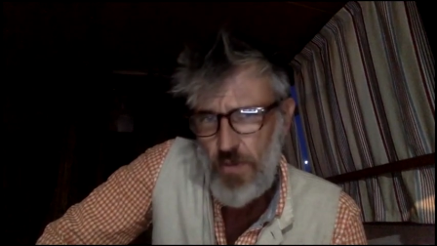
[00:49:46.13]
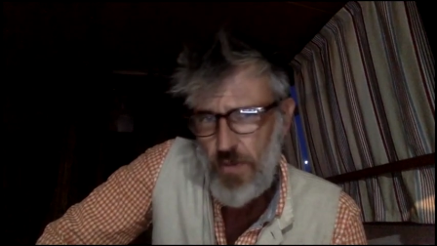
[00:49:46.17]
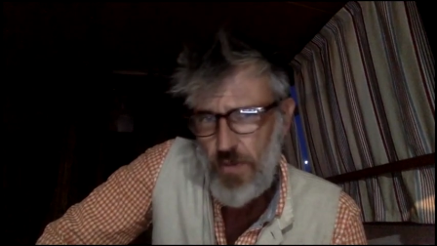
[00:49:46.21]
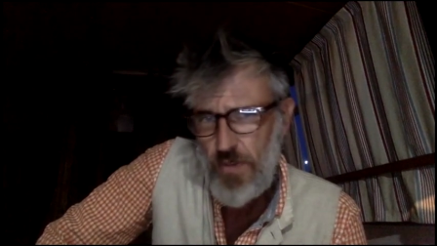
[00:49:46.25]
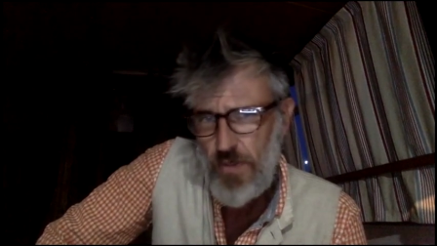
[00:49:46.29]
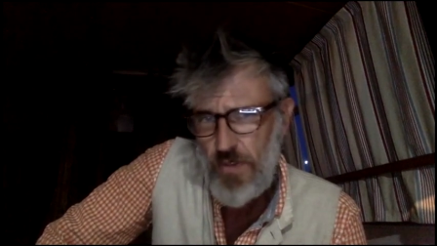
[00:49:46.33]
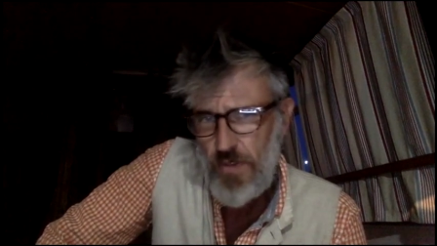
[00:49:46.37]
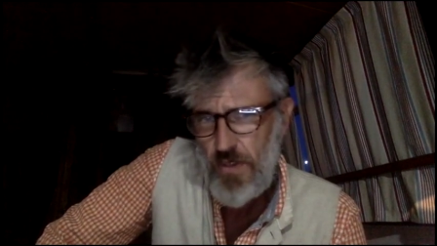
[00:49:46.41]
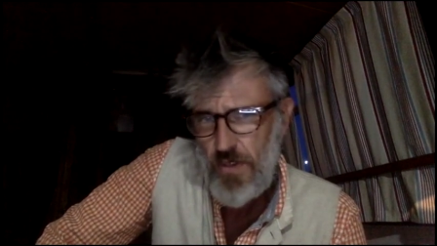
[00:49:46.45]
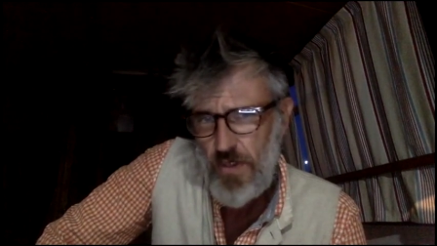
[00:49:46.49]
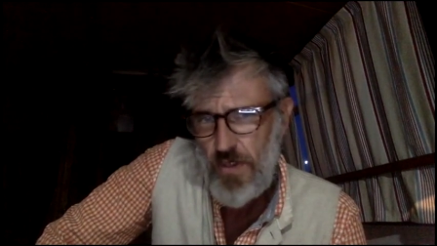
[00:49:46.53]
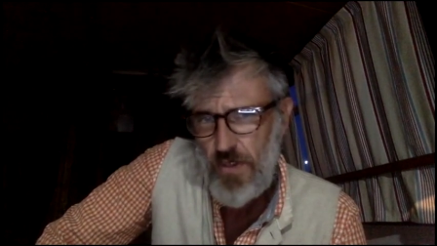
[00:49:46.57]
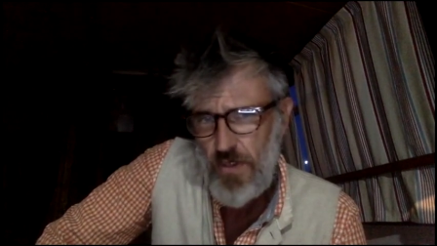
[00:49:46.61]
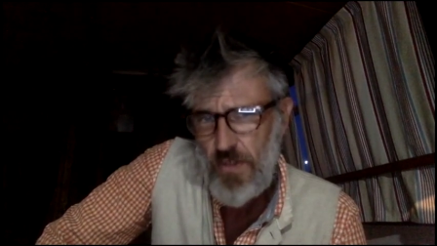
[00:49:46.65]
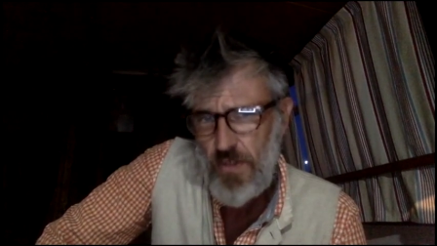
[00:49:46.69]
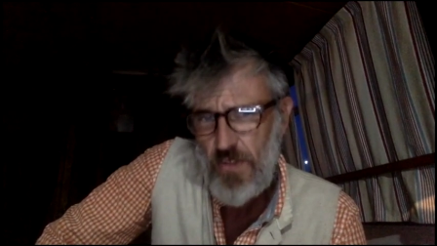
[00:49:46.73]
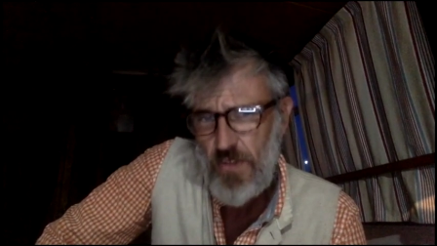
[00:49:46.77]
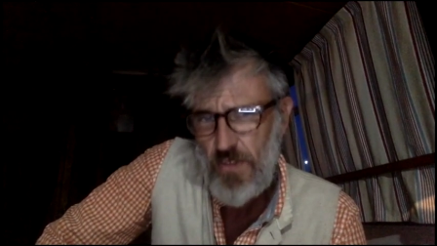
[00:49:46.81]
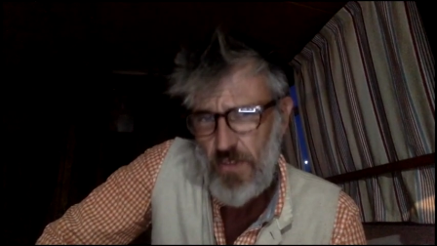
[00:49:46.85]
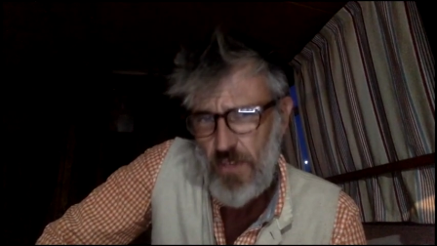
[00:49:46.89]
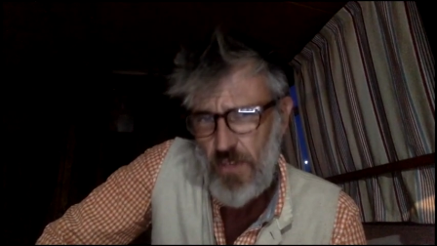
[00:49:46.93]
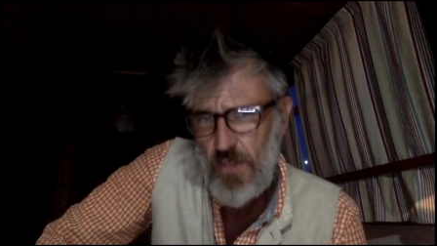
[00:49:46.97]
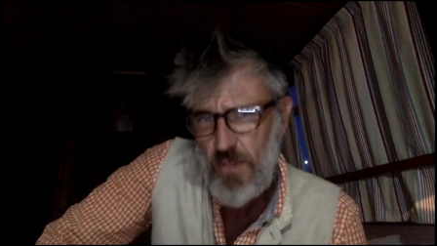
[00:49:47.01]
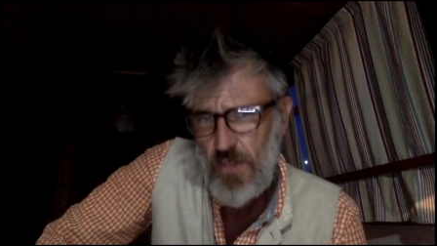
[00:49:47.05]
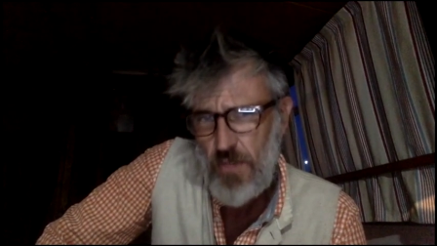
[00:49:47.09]
because I know that
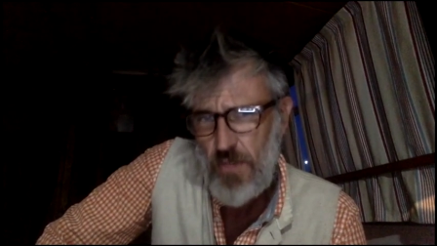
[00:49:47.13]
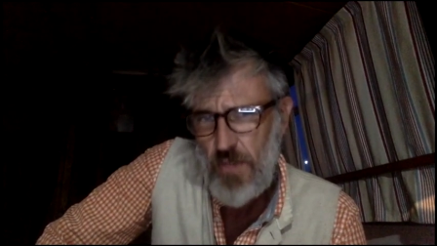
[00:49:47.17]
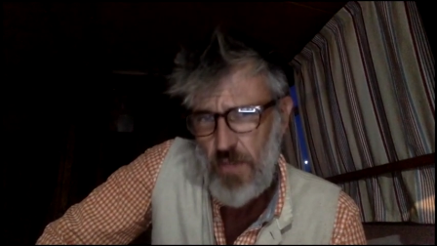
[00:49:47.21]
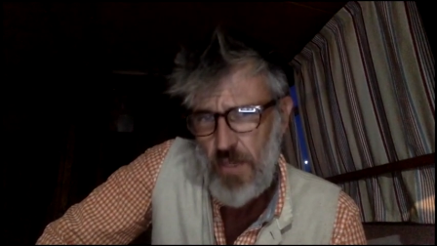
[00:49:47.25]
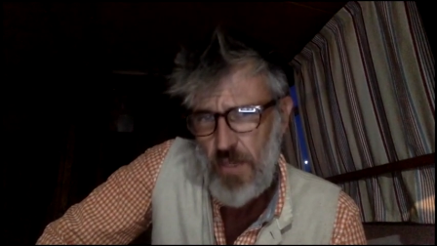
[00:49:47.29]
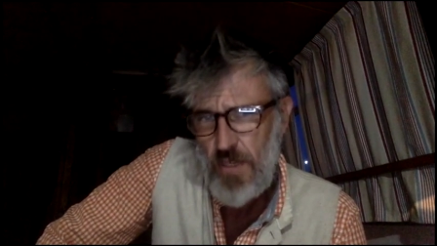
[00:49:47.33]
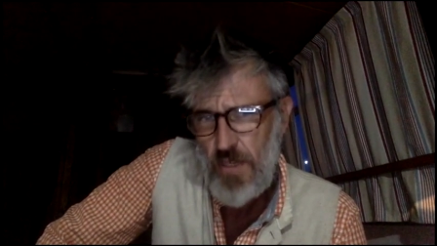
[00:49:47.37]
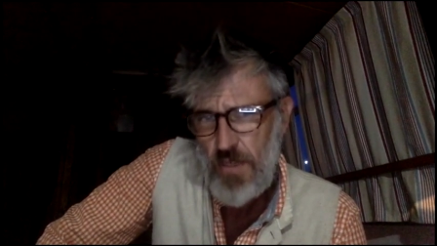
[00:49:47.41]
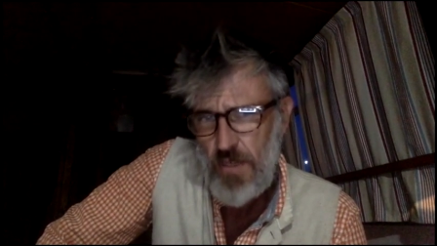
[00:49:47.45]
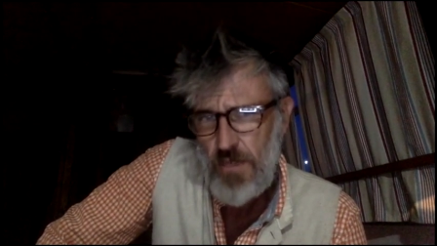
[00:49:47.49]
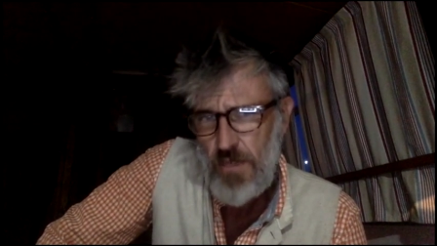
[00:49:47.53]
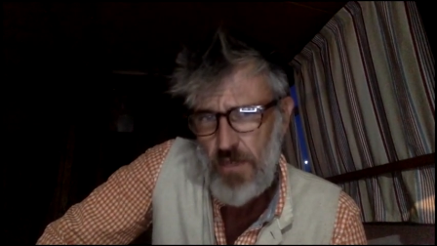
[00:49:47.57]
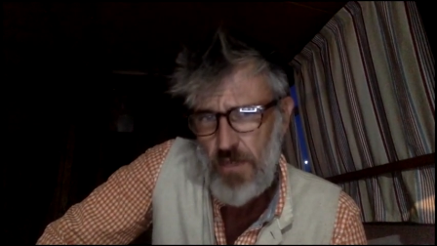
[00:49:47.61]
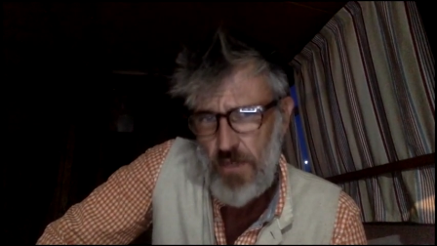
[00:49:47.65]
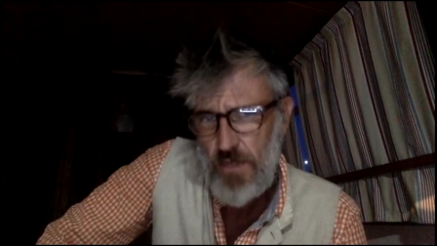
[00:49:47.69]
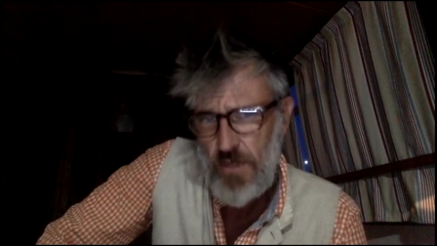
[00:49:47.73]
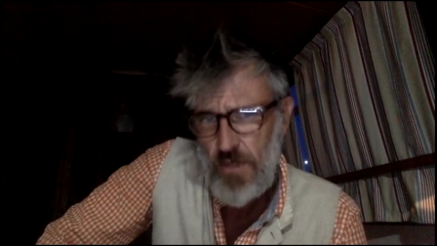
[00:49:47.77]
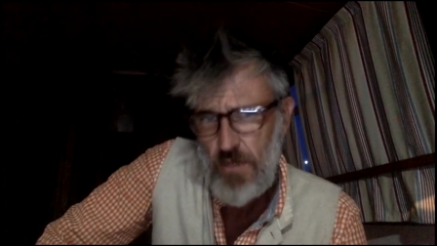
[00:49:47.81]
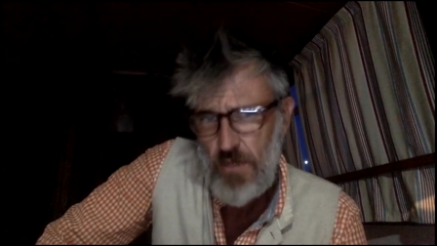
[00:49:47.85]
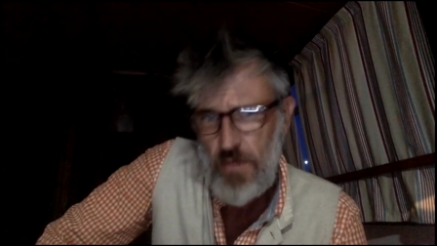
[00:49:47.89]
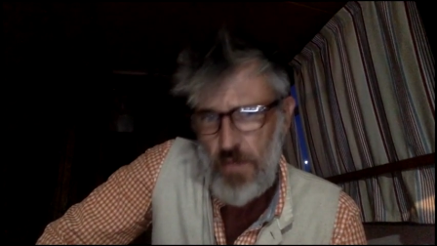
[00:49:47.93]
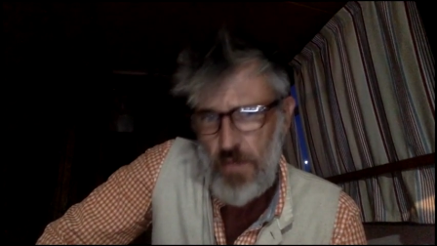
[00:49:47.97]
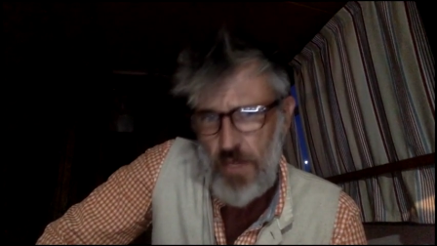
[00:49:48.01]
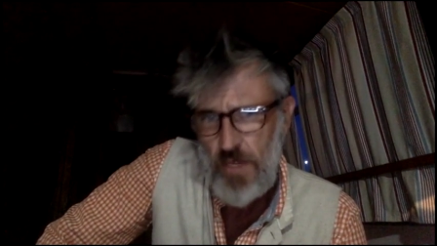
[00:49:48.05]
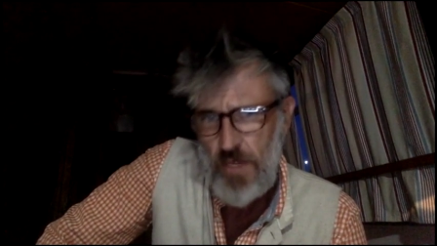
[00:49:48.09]
so many of you
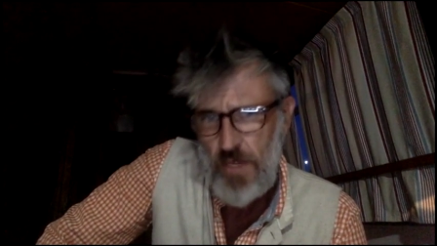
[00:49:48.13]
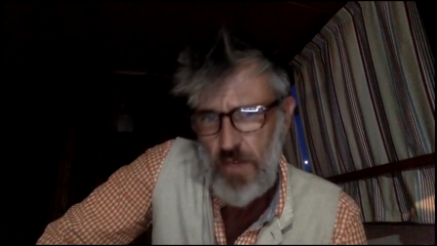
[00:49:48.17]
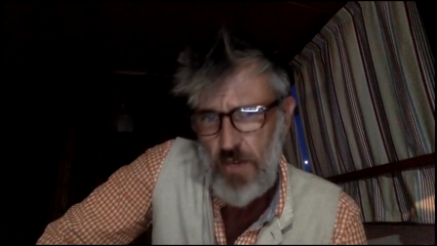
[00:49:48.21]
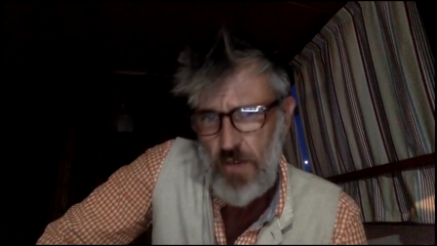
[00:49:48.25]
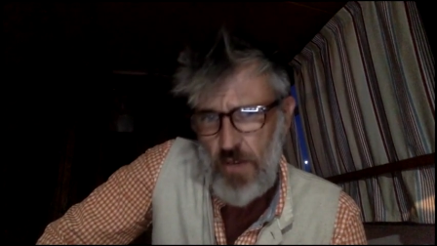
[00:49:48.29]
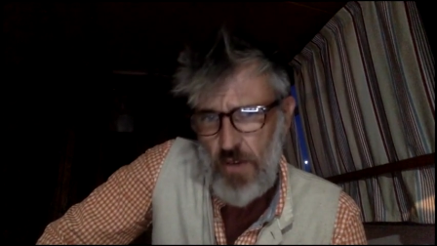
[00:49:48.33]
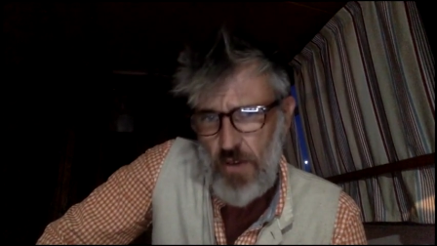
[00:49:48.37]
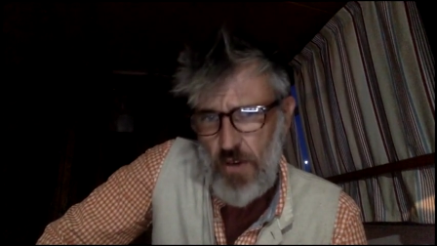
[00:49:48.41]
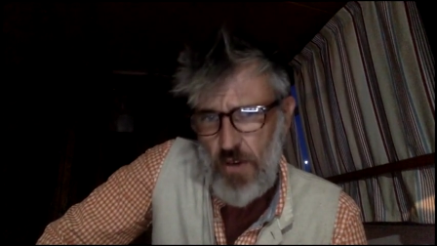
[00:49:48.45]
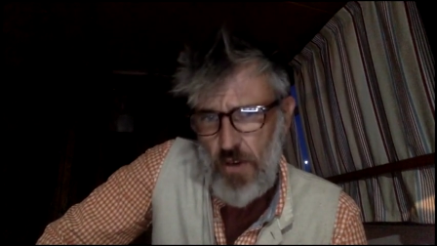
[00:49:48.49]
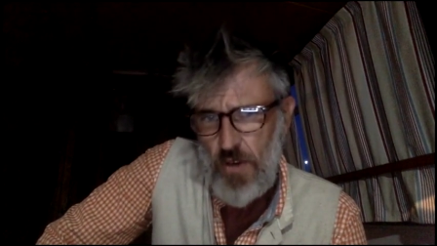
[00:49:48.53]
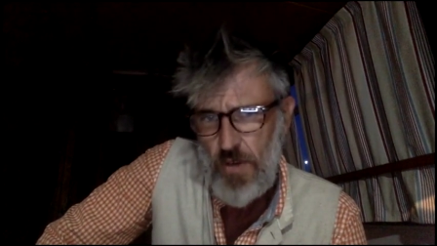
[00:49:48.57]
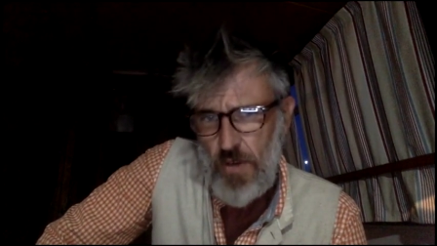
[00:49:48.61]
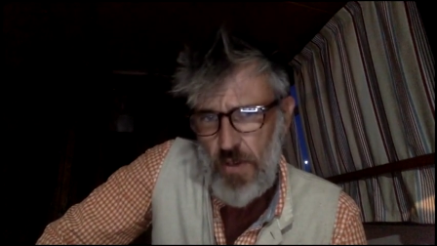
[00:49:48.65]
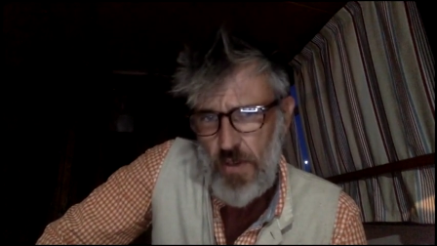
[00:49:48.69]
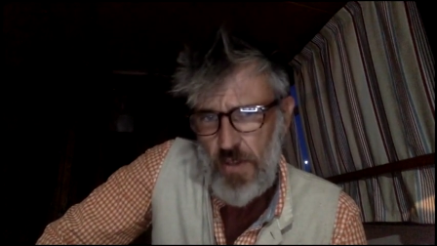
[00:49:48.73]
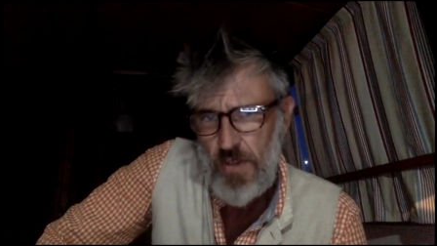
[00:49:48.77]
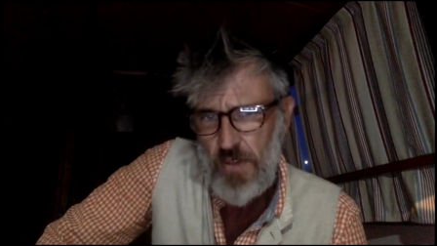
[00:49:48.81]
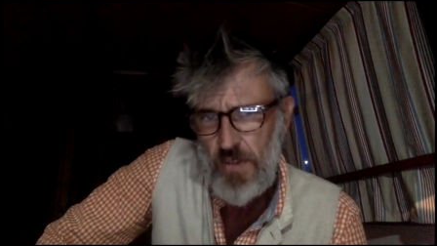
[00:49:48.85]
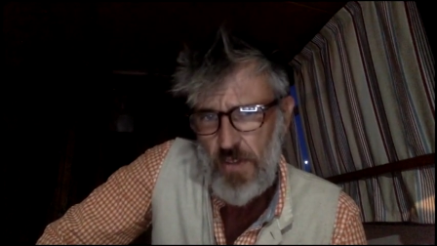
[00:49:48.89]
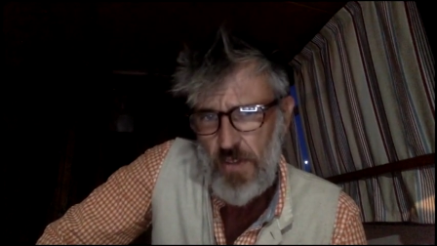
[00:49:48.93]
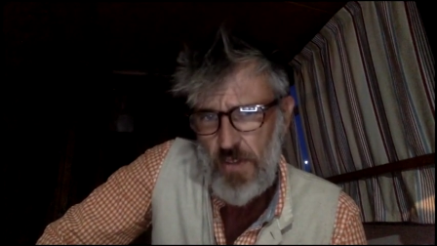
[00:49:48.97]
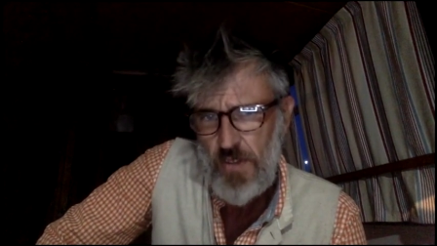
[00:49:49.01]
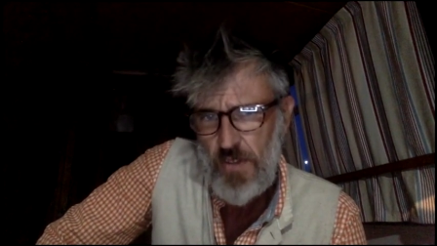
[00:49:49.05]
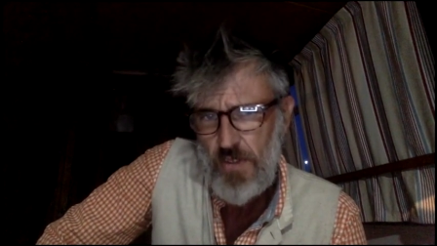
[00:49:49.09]
make your
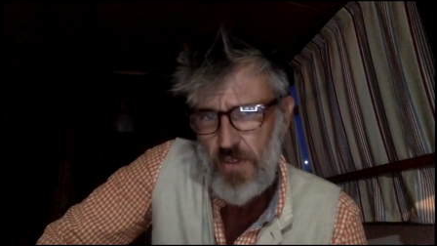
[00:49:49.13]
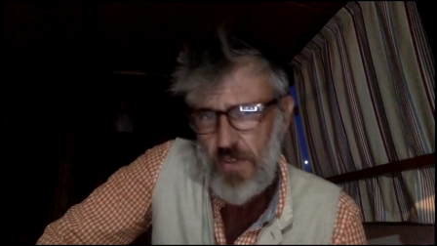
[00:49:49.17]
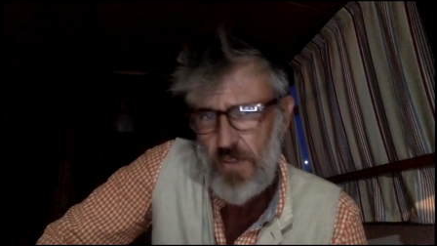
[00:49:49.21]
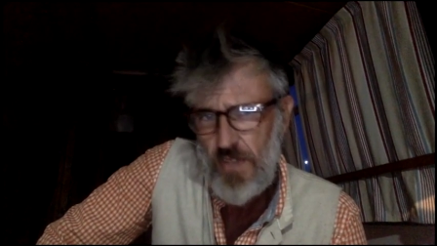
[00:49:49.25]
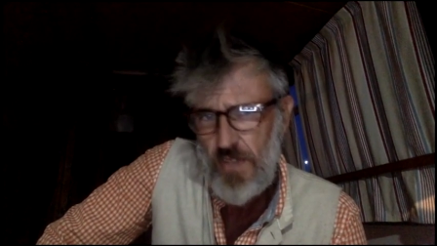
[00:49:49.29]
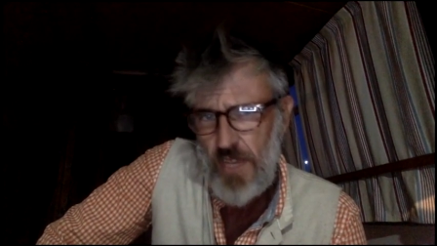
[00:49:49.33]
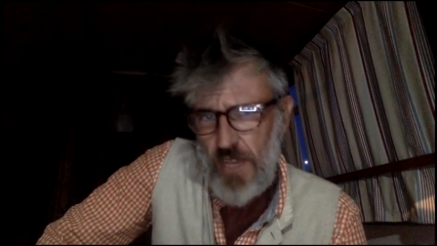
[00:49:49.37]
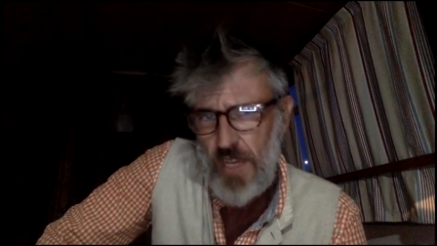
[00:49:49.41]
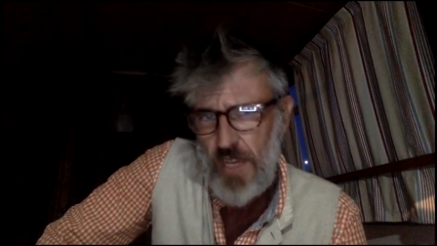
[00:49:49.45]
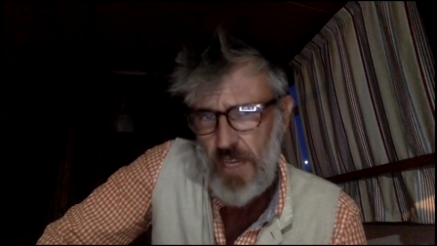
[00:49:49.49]
comments and you say,